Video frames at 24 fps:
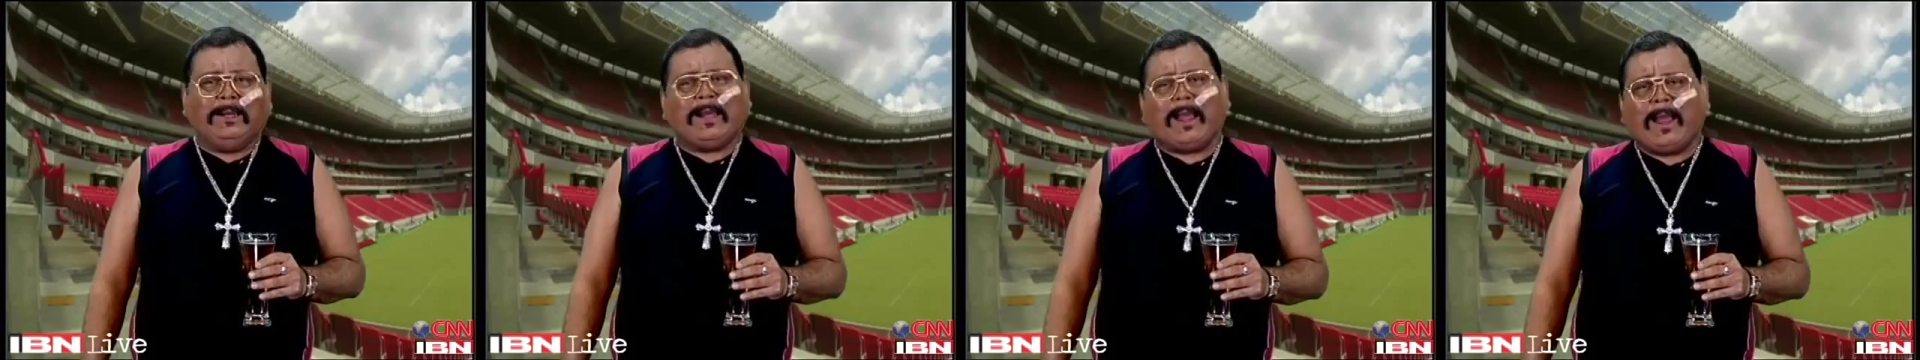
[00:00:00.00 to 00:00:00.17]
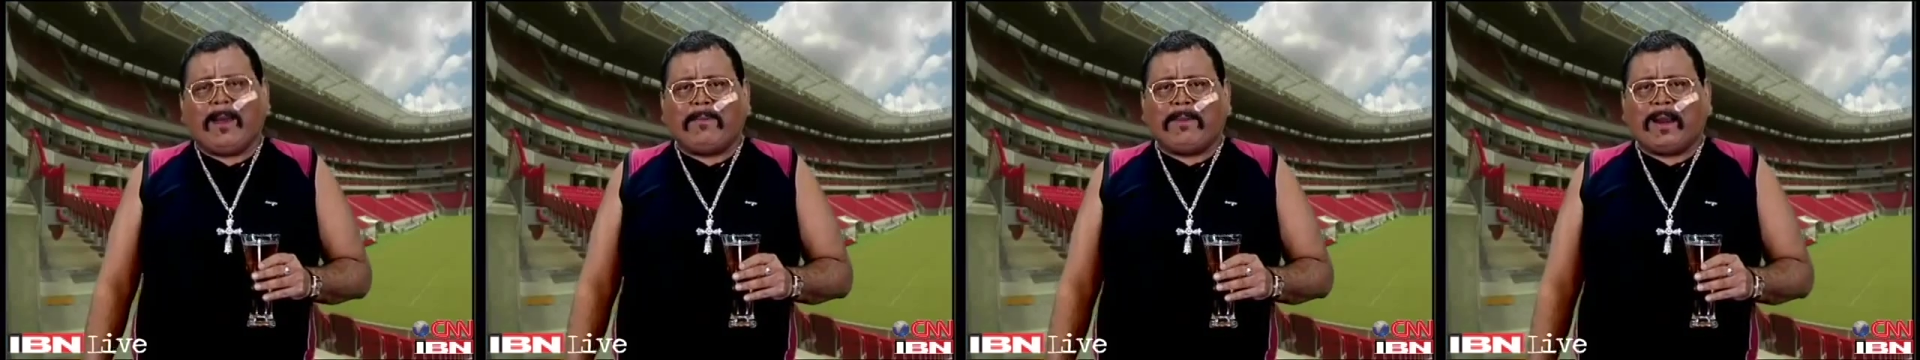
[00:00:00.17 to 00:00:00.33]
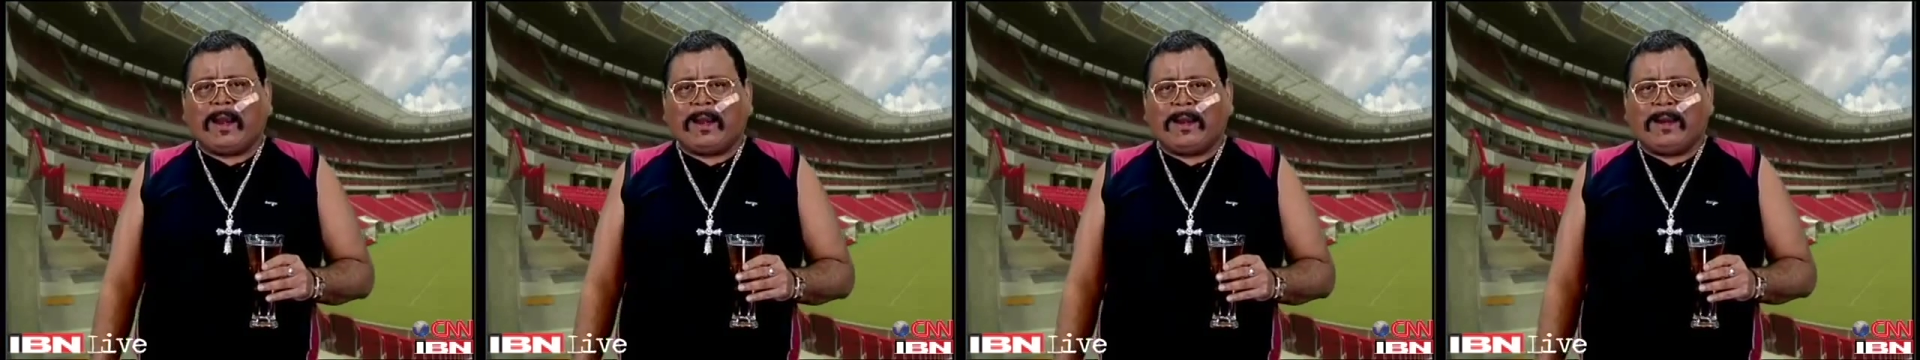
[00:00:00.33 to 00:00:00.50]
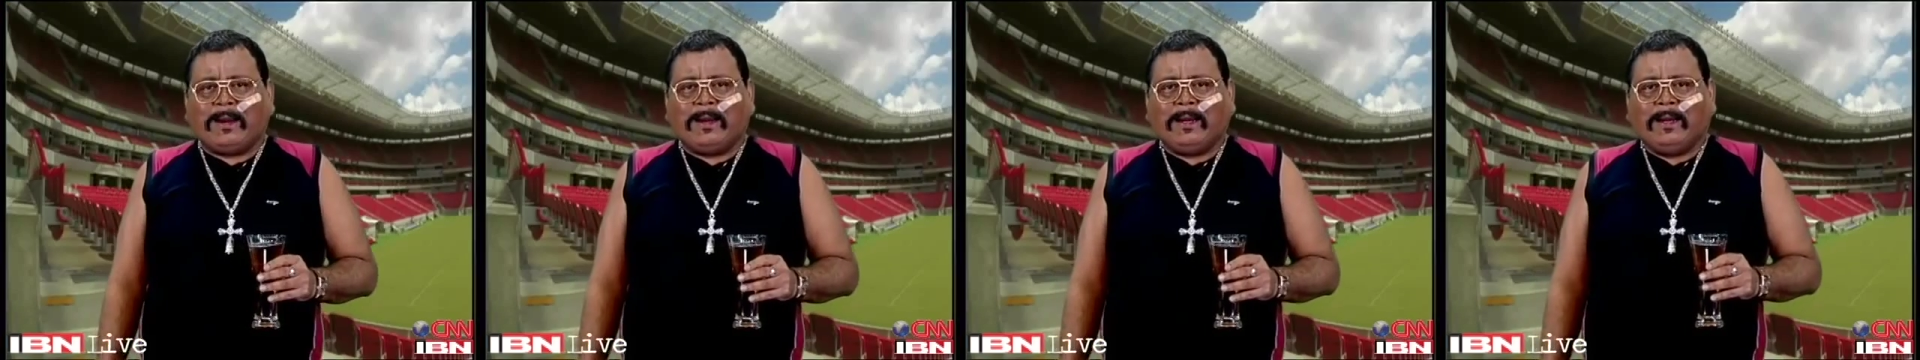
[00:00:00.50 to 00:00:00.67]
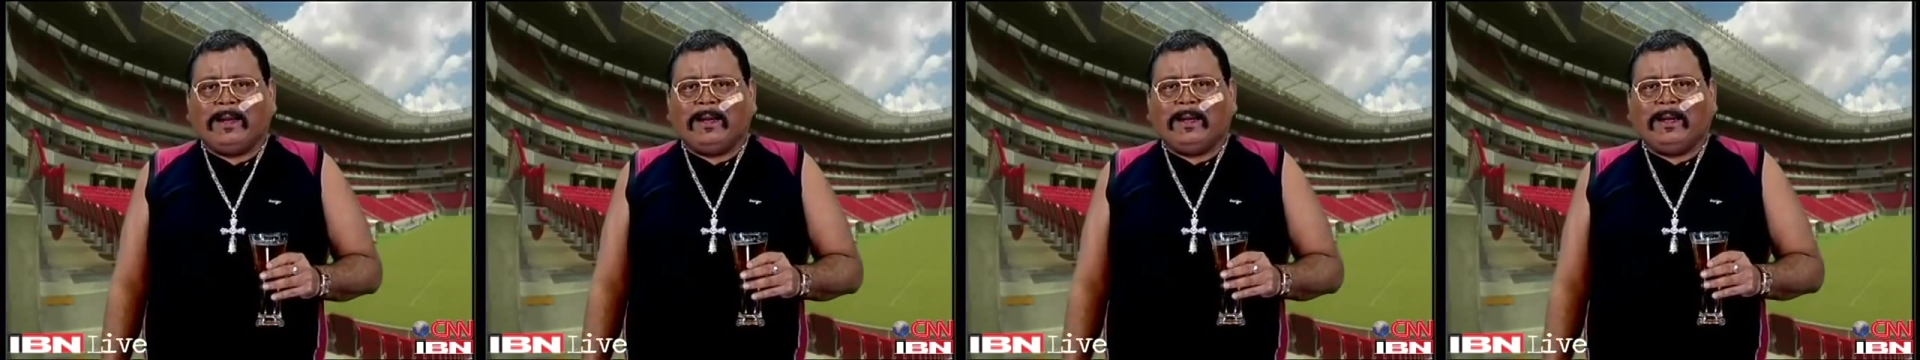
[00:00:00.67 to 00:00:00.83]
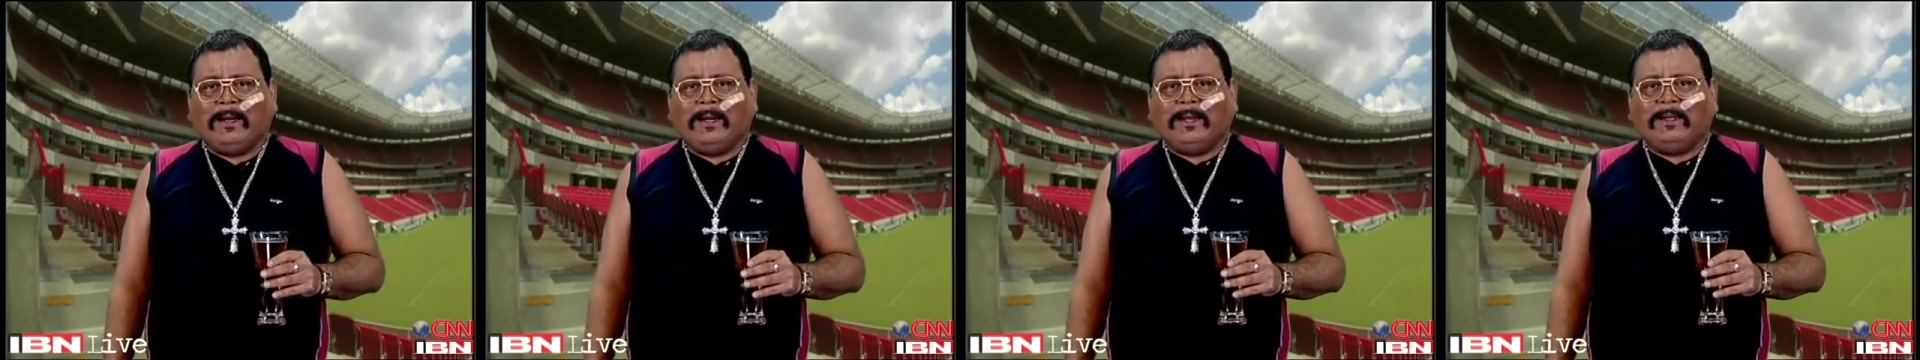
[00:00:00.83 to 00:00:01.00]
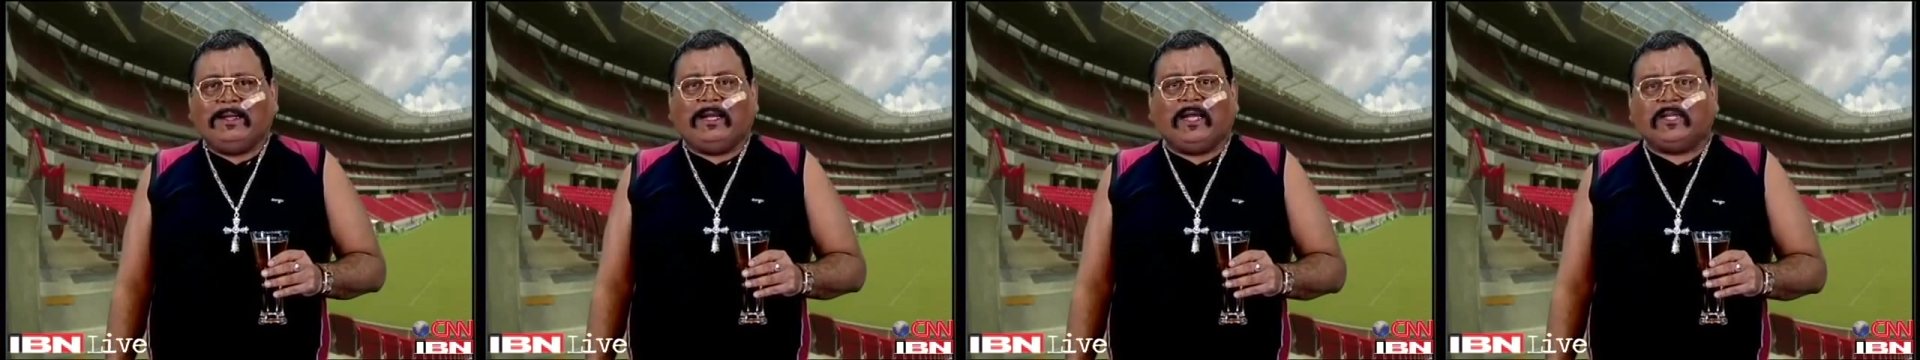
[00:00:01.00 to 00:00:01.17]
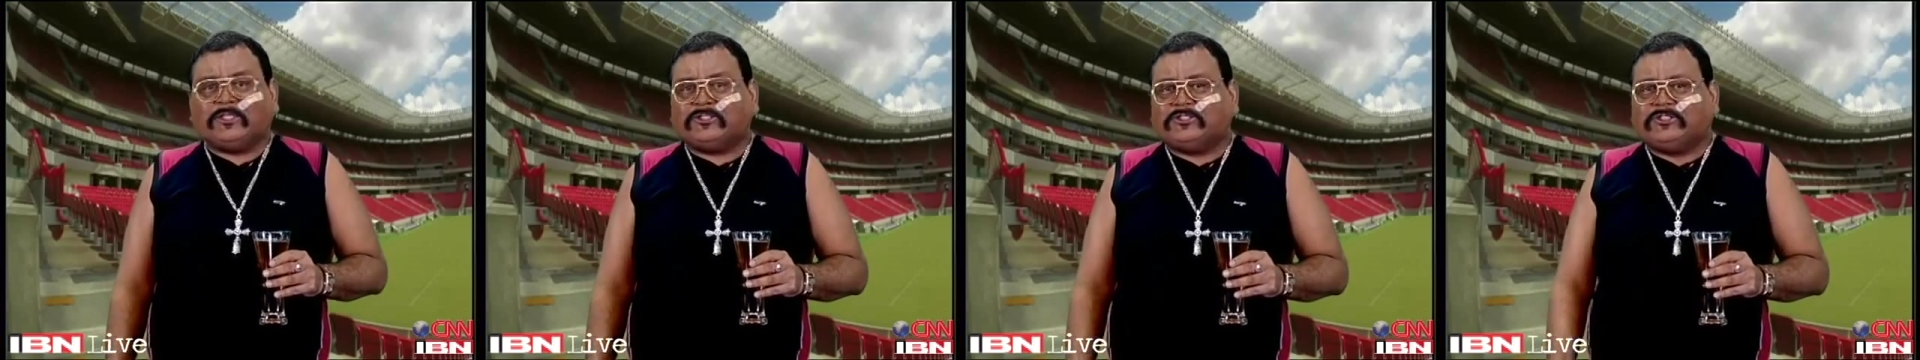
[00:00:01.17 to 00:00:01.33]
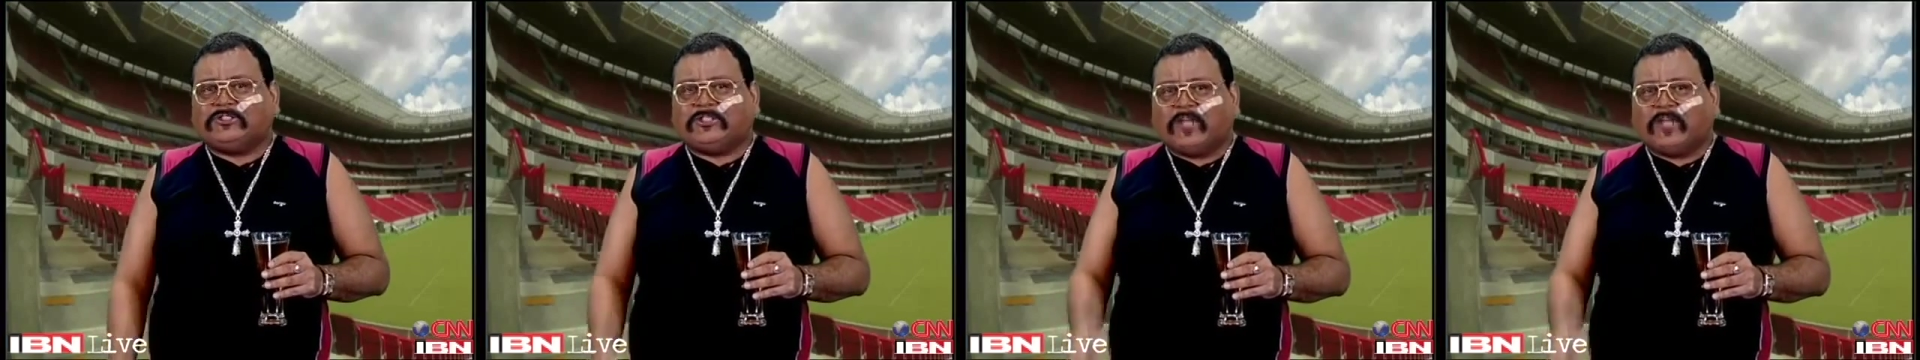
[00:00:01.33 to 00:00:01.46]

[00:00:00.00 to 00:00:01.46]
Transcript: Yeah, man. The